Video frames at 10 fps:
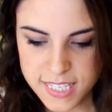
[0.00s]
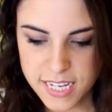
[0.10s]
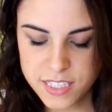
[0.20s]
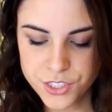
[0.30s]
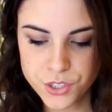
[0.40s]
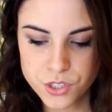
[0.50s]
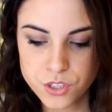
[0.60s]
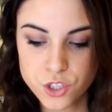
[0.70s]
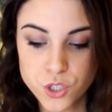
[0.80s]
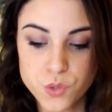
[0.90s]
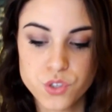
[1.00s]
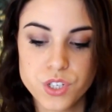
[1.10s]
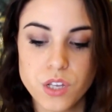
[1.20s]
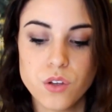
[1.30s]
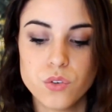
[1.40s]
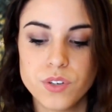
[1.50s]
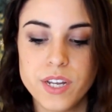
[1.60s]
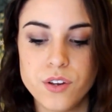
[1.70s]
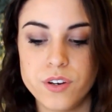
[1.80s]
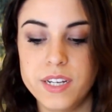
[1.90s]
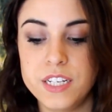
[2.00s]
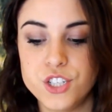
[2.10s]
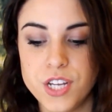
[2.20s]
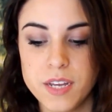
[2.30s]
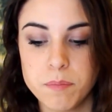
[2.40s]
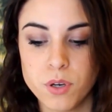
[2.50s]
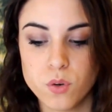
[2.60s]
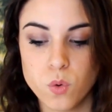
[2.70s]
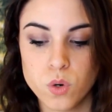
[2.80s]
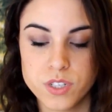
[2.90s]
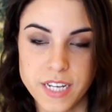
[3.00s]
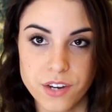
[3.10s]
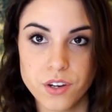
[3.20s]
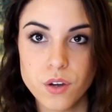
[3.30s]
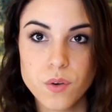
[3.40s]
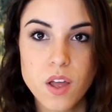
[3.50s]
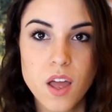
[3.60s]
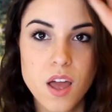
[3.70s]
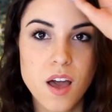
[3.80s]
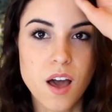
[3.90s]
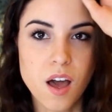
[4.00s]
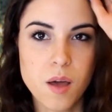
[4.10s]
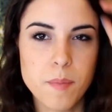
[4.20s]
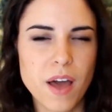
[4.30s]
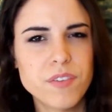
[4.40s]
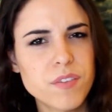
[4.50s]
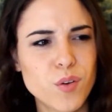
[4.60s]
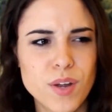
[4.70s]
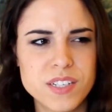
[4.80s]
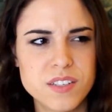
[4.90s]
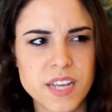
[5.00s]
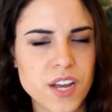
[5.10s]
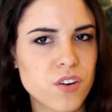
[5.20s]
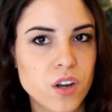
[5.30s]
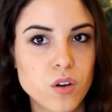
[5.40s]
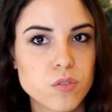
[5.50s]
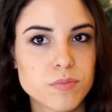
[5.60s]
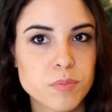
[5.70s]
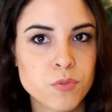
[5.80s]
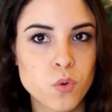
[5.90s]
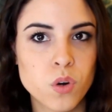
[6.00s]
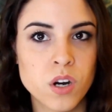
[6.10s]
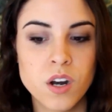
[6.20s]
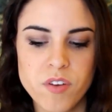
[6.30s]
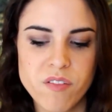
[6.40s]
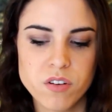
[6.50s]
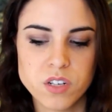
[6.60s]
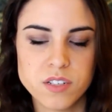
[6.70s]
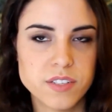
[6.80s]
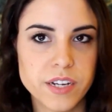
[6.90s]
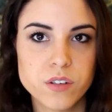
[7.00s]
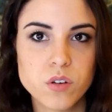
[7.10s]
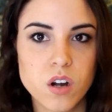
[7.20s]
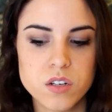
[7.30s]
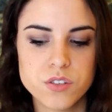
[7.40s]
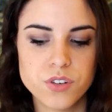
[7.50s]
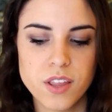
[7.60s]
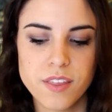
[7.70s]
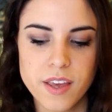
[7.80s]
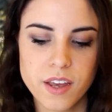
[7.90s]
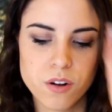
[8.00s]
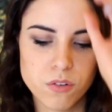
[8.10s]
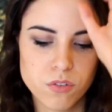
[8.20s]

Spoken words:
They say, do you still read your I Ching book or tarot? I've never read tarot before. I've never done tarot cards or anything.